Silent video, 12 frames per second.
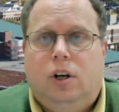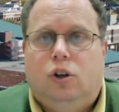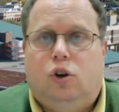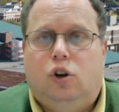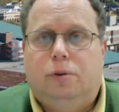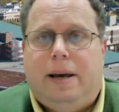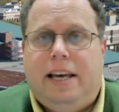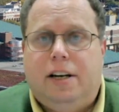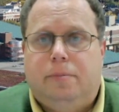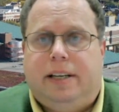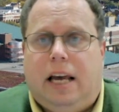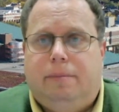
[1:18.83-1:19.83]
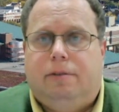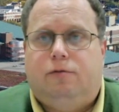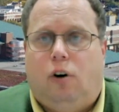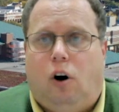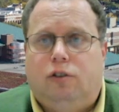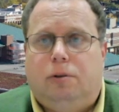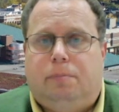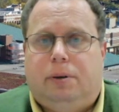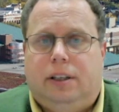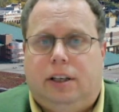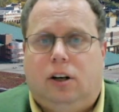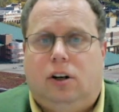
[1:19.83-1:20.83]
Golda Meir became involved in
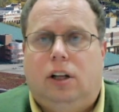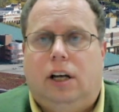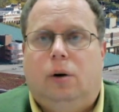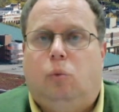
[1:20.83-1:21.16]
political and